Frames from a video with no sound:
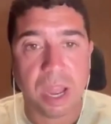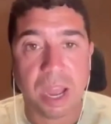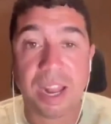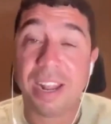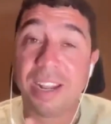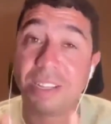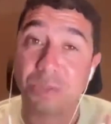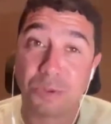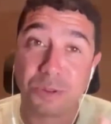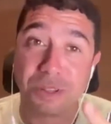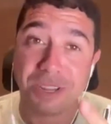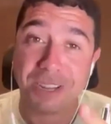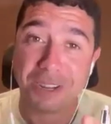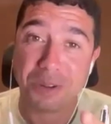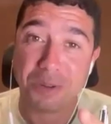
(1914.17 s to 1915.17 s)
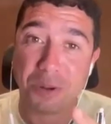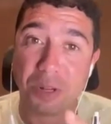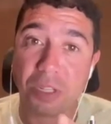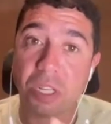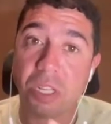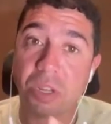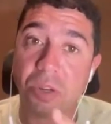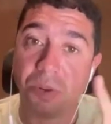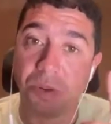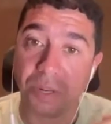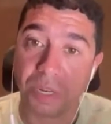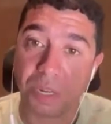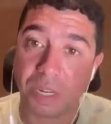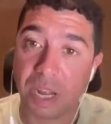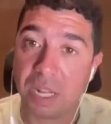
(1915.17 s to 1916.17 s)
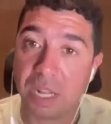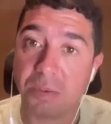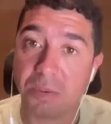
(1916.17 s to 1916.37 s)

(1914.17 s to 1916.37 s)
And that's one thing I want to do, get